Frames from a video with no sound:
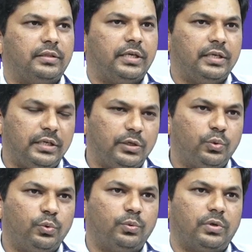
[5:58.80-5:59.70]
they need
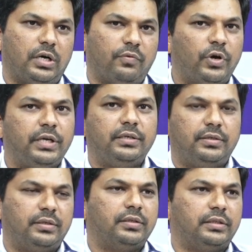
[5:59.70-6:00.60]
to
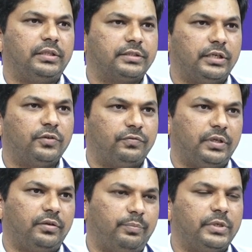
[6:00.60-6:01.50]
avoid this kind of thing,